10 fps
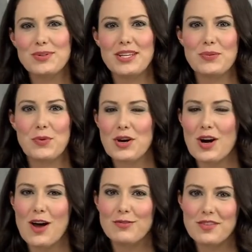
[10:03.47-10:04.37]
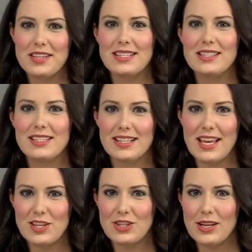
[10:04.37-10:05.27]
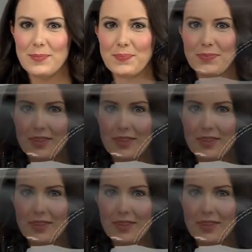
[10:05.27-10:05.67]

you didn't work on for this installation.